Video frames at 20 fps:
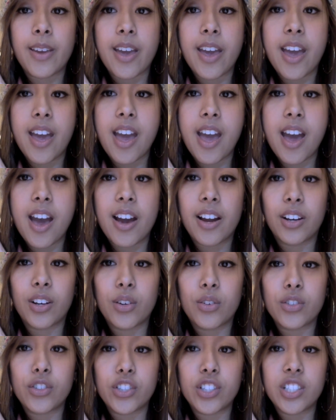Yeah,
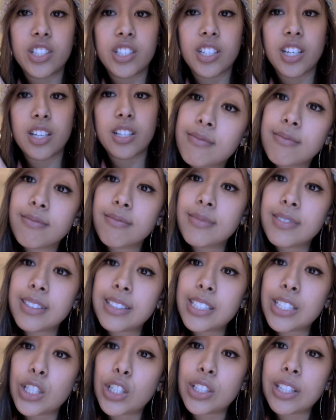go Jesus.
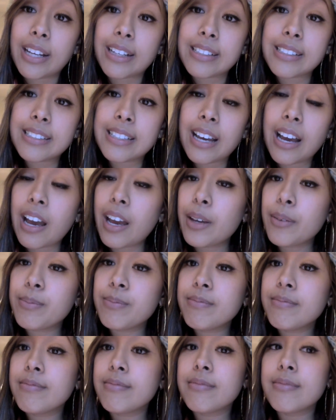Till next time,
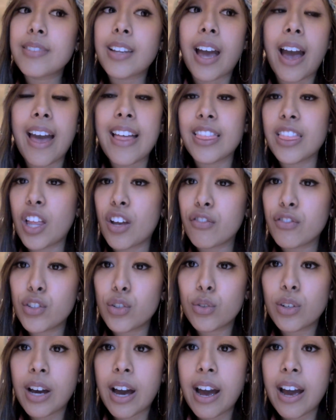I love
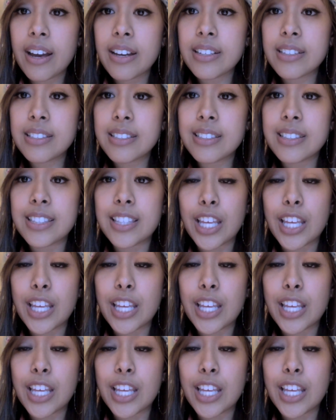you guys.